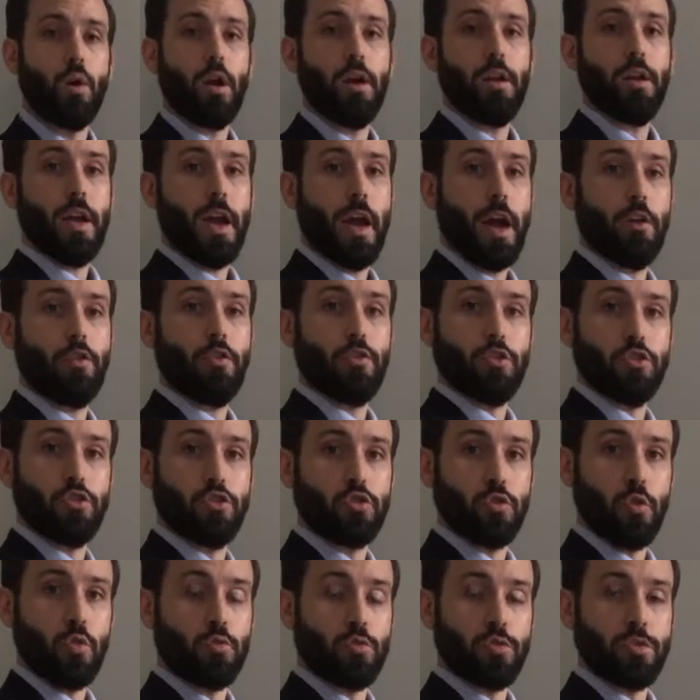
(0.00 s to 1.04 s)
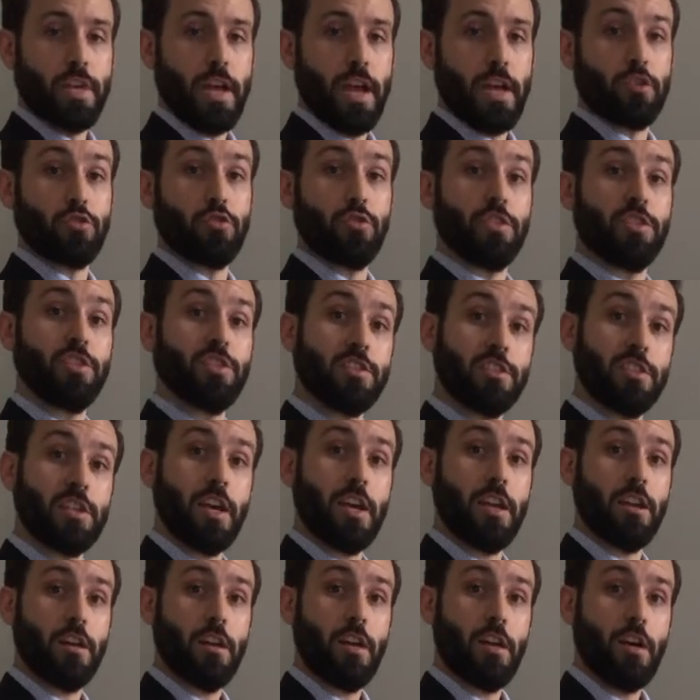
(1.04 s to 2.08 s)
How do the shoulders actually
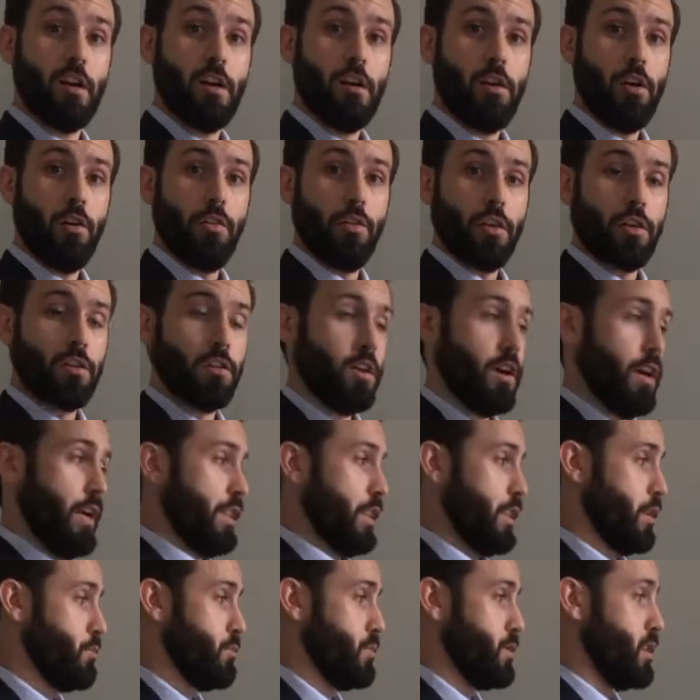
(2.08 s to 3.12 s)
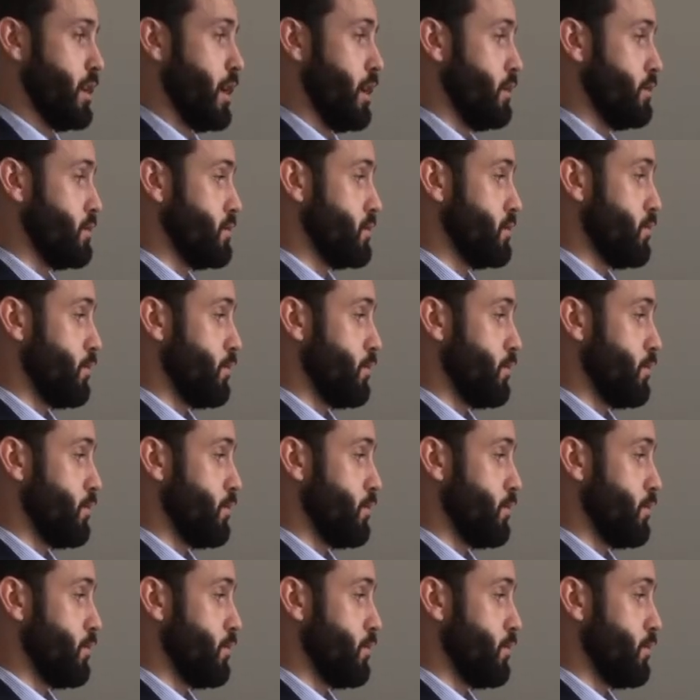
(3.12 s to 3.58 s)
sit on the client themselves?